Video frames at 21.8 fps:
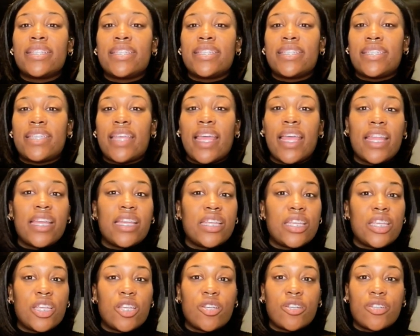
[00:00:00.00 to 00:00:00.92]
10
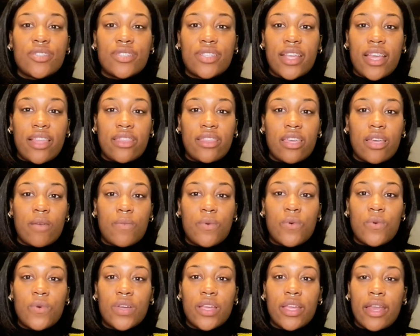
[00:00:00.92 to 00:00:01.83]
years at that
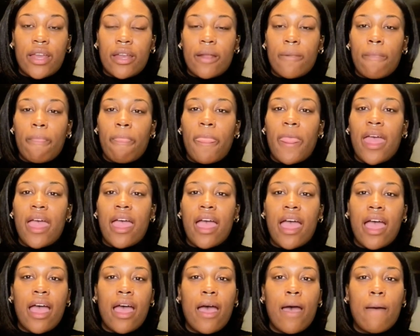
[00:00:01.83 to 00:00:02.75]
point.
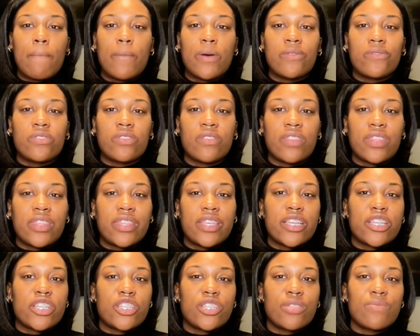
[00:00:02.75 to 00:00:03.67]
Most of the
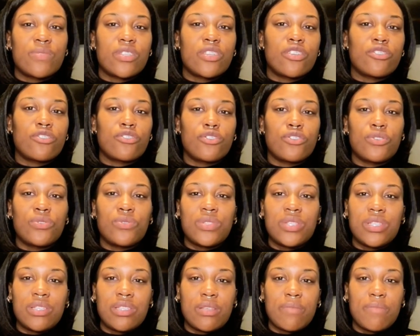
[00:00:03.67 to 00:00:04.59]
things she was
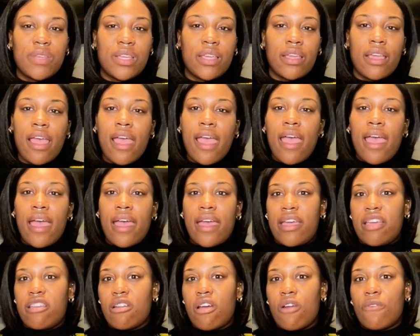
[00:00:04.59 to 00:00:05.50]
introducing to me I
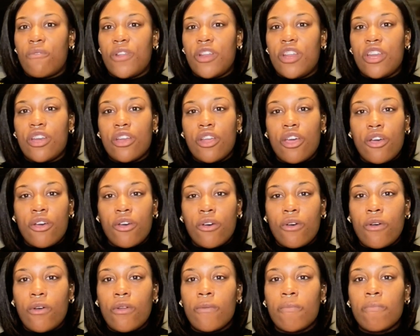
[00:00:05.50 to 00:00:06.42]
had already
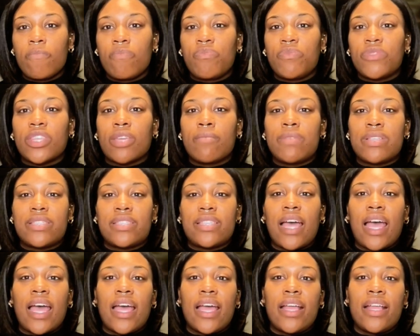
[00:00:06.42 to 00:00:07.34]
known,
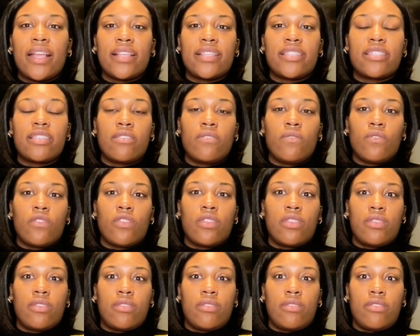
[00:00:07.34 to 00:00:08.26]
besides
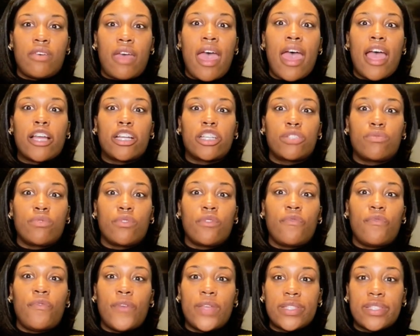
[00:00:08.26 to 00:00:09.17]
the actual
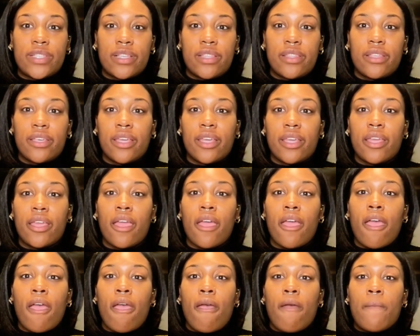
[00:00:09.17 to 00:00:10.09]
physically
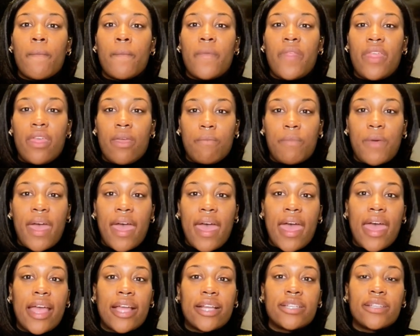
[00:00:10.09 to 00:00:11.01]

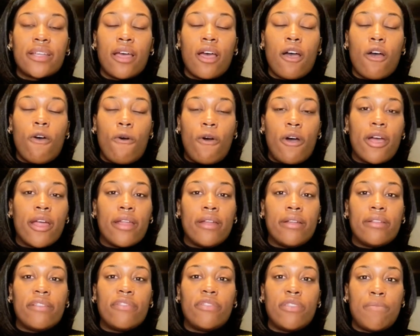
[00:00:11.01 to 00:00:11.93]
impact
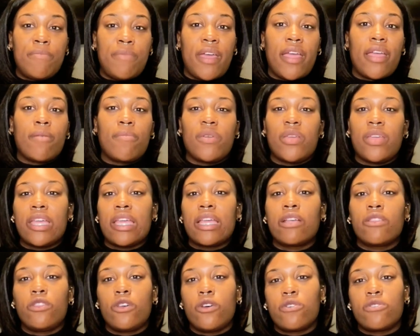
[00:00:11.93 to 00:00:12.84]
on the baby.
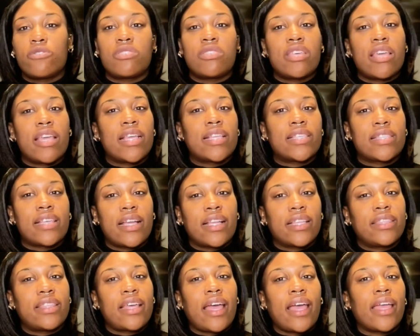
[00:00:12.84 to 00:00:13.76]
Those things
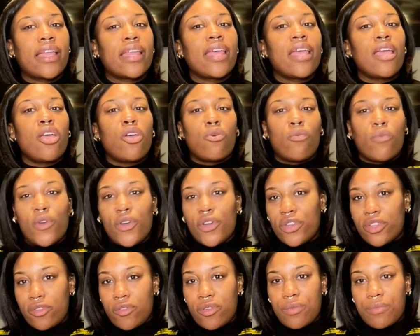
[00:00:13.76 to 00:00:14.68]
like that were
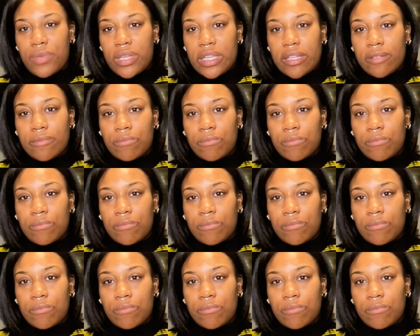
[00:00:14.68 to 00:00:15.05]
new to me.